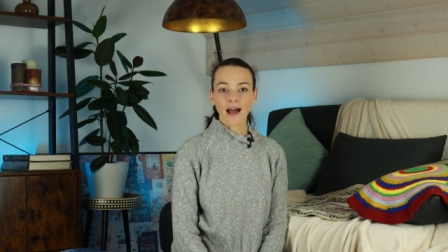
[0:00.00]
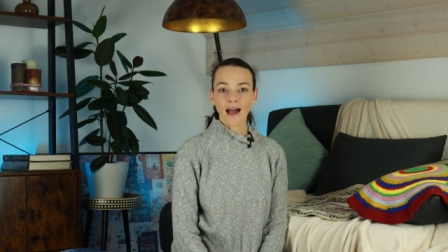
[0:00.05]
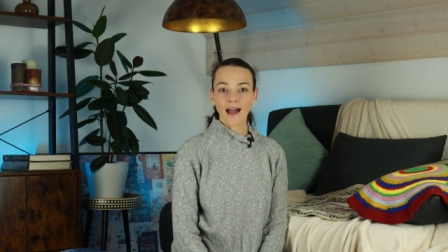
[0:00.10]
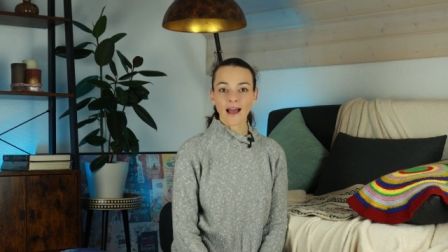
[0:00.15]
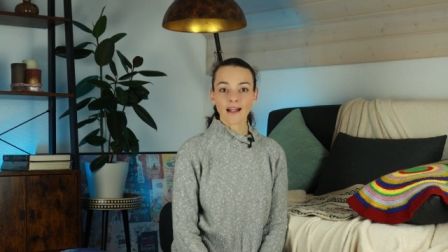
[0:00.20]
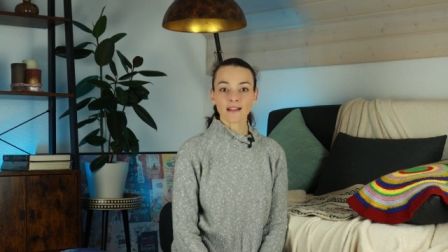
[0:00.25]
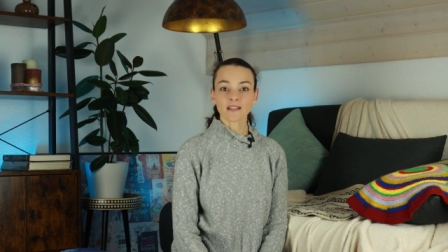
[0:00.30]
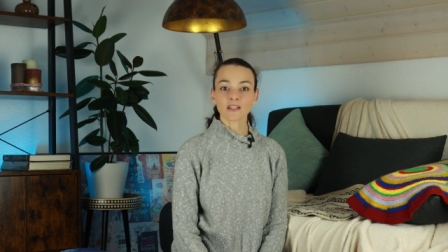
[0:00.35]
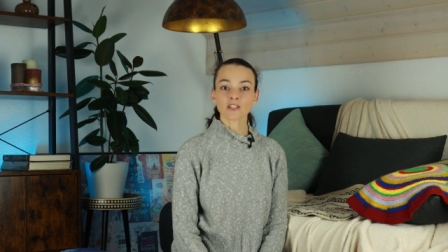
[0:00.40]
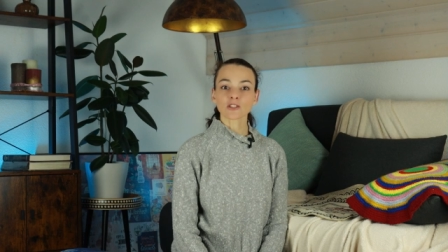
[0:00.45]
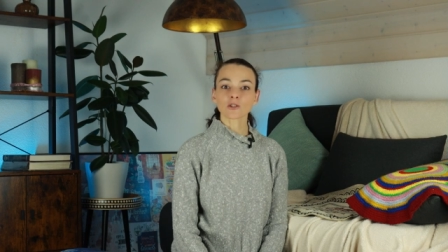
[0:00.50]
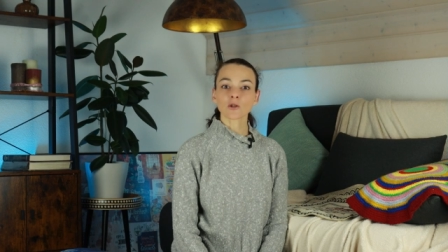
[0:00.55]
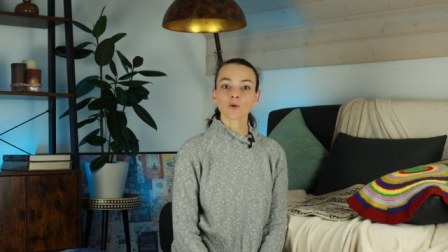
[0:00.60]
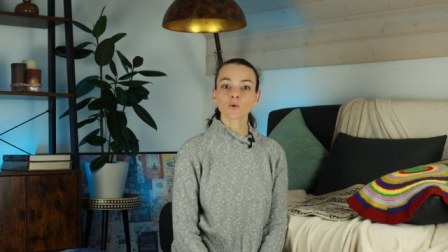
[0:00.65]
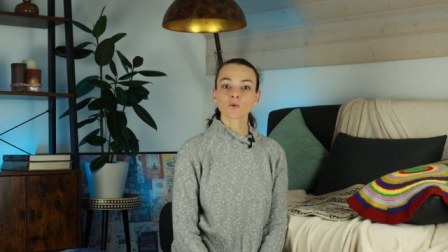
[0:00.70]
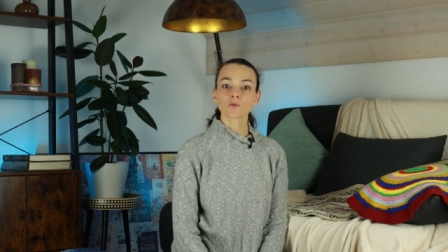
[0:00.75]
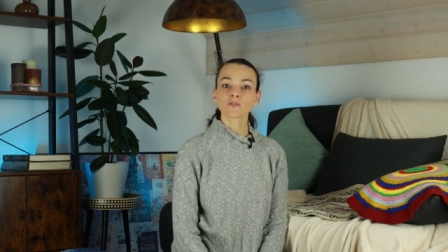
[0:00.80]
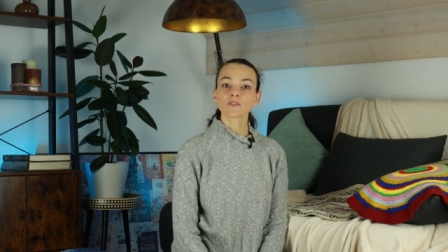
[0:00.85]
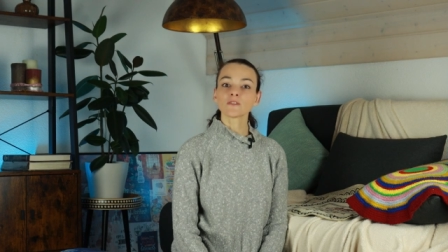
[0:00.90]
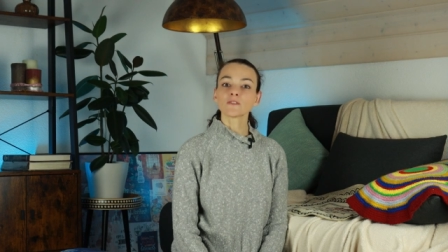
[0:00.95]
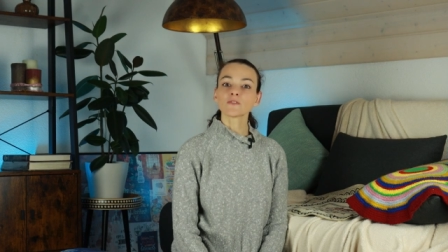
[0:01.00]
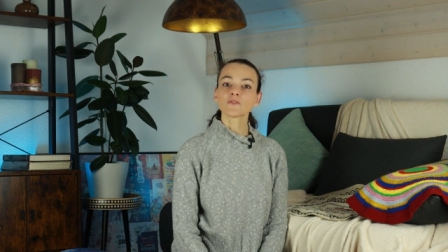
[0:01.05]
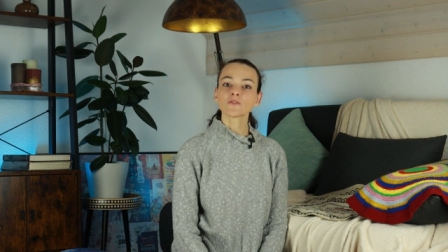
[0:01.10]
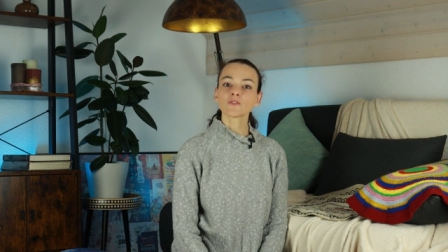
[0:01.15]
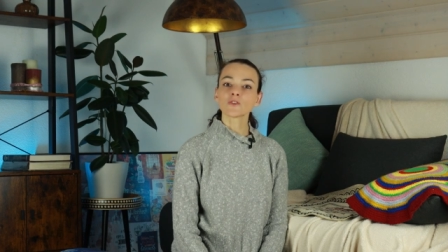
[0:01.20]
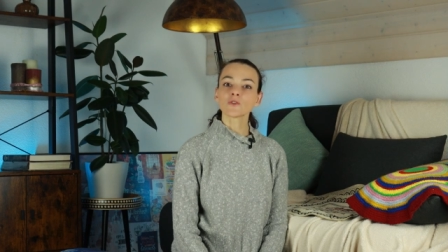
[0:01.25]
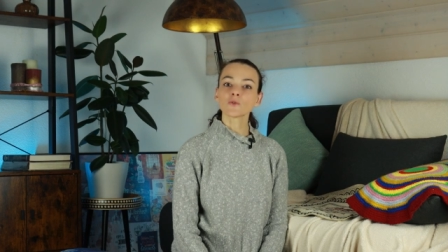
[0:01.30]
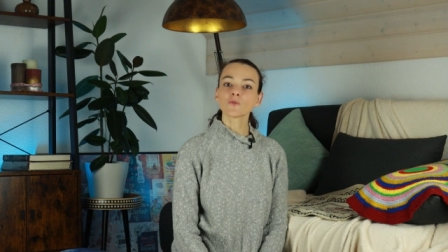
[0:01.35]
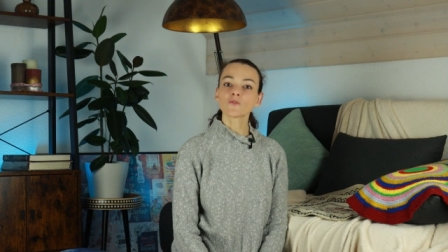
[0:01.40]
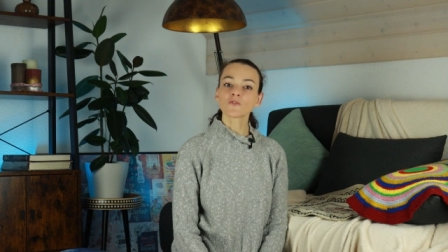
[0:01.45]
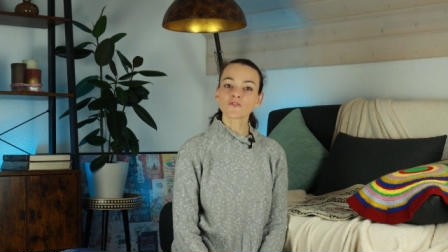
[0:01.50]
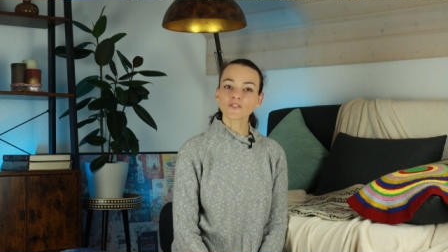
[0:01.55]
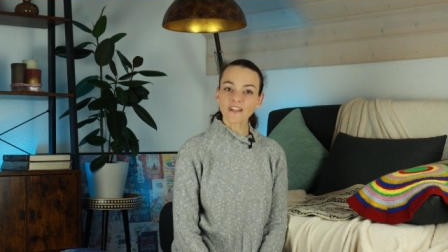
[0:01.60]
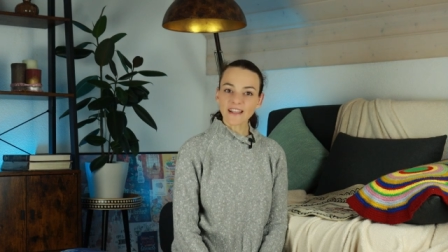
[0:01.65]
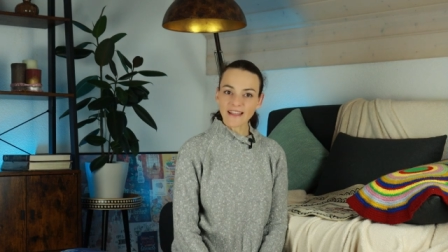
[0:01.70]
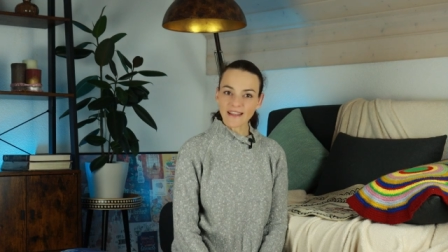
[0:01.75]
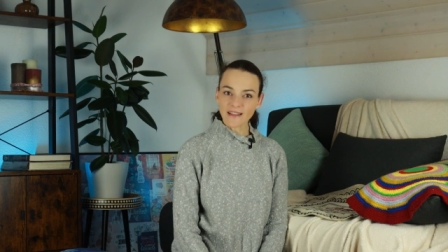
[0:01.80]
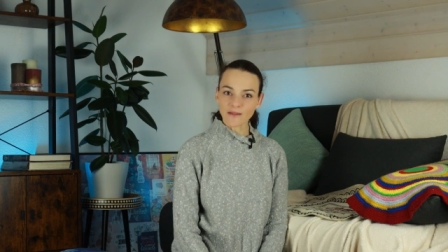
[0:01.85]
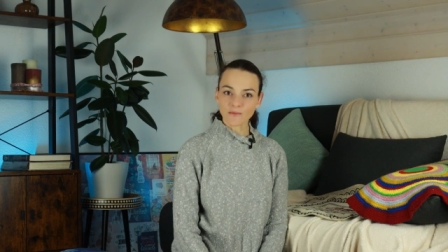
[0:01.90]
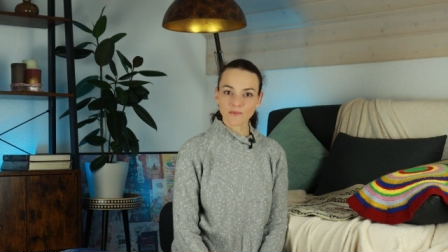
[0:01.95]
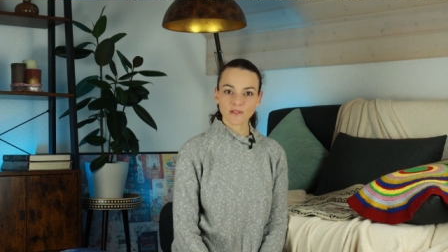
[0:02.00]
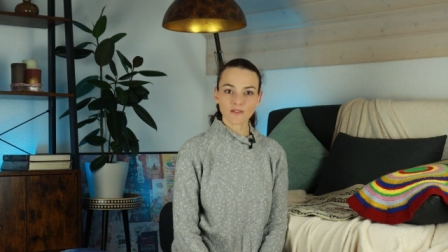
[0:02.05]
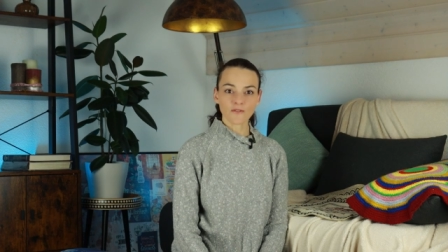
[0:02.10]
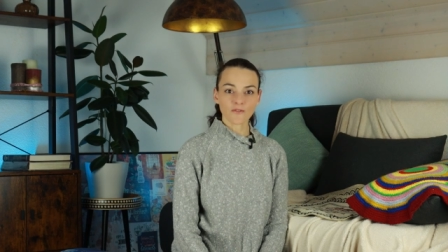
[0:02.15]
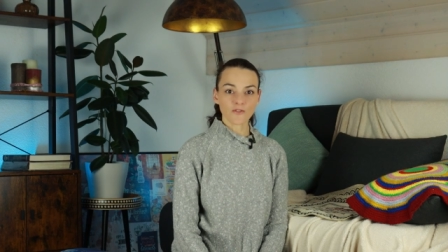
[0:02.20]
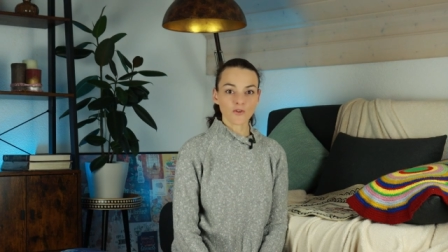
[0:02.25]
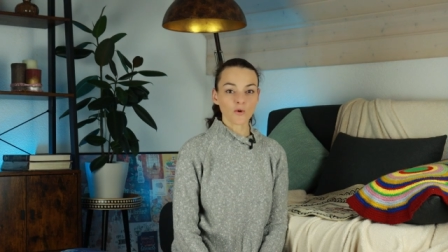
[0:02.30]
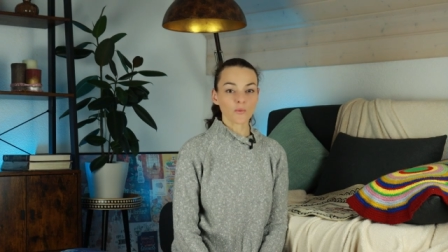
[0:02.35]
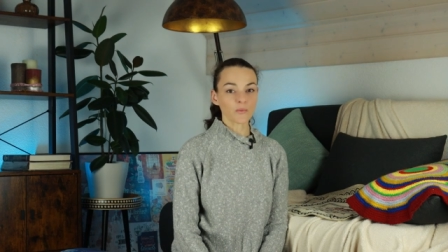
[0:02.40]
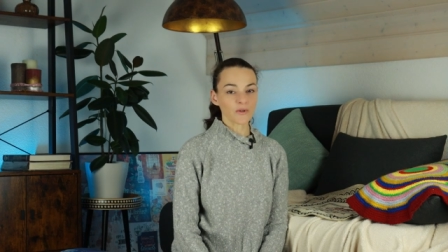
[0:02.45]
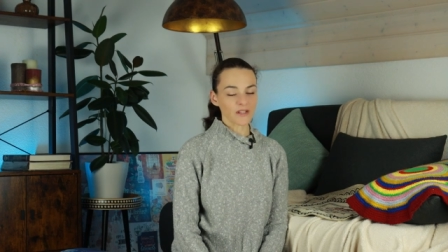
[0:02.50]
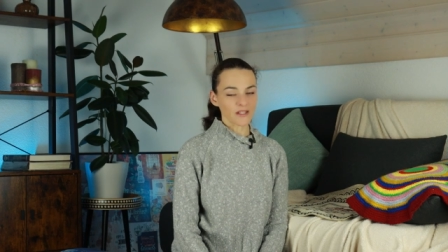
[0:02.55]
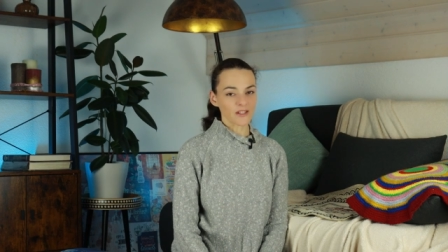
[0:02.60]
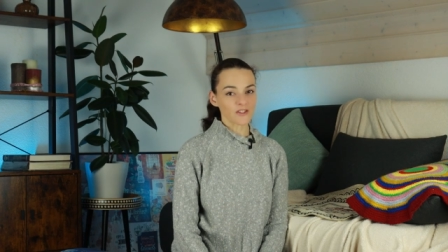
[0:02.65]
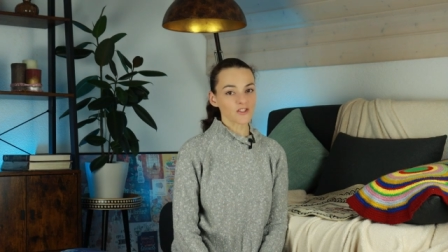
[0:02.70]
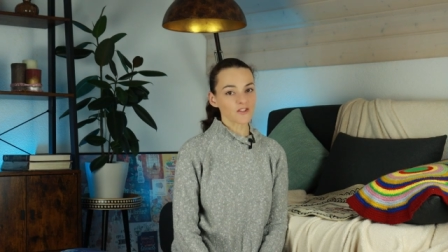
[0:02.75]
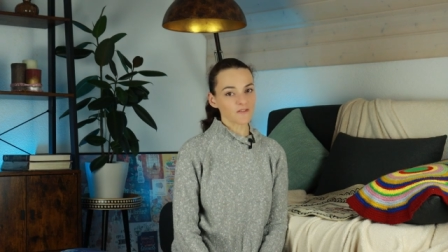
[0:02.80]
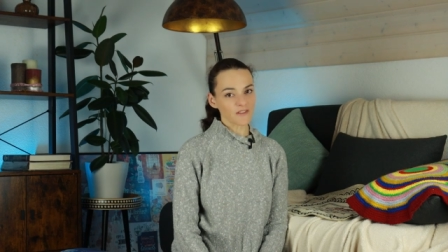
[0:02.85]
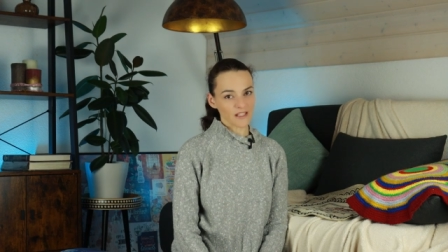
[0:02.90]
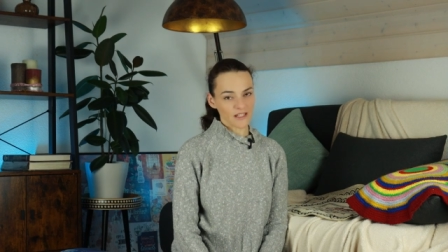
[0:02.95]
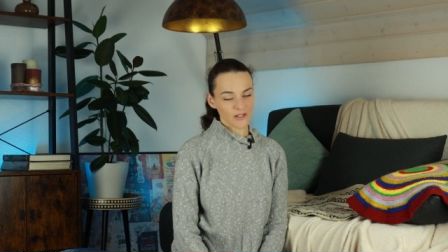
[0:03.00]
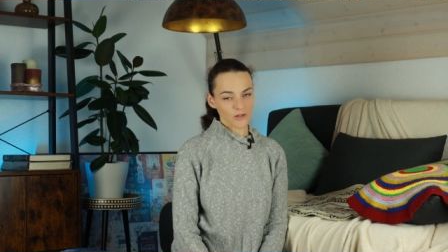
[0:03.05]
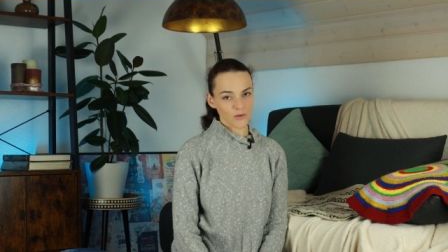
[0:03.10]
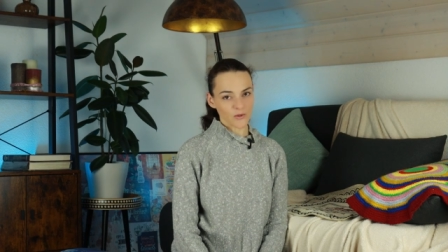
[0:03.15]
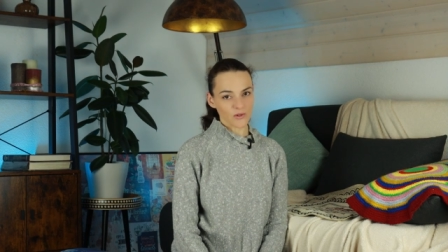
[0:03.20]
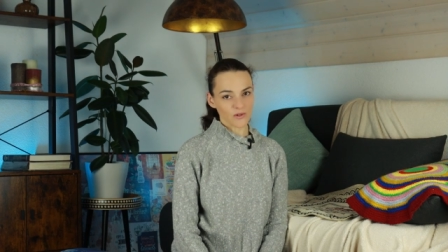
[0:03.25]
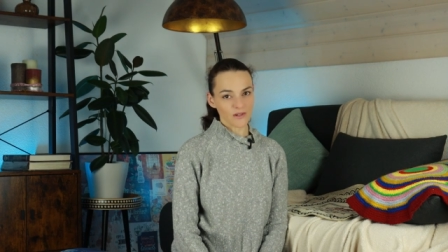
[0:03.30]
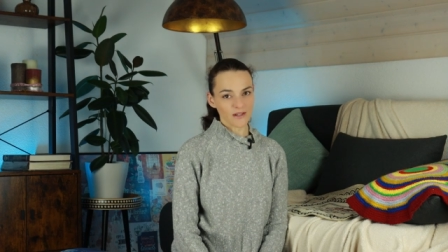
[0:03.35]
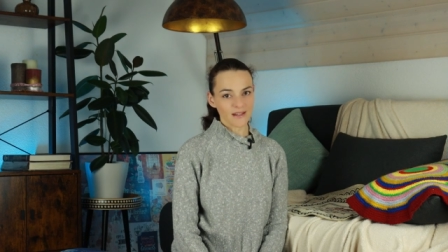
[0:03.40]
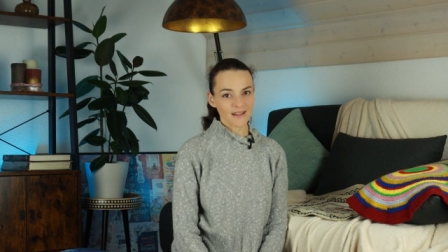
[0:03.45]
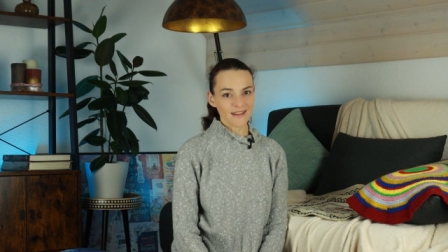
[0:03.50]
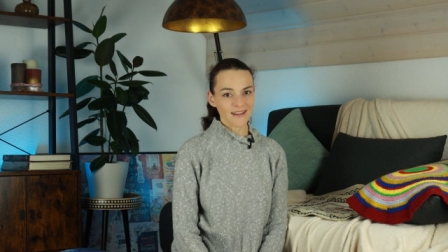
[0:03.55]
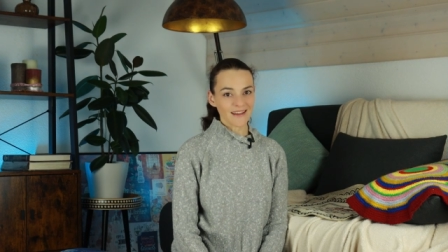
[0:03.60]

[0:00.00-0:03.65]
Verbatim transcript: I'll include a few frames from each video.